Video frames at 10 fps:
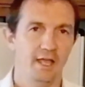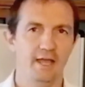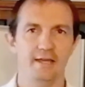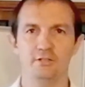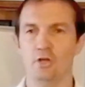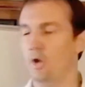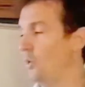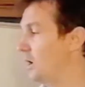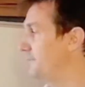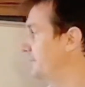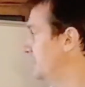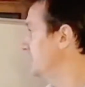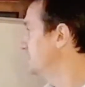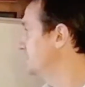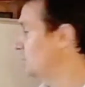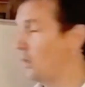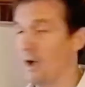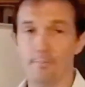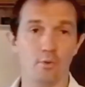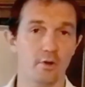Don't worry if you can't see the
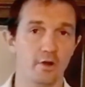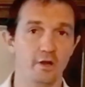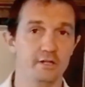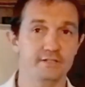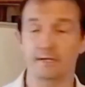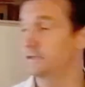whiteboard, it only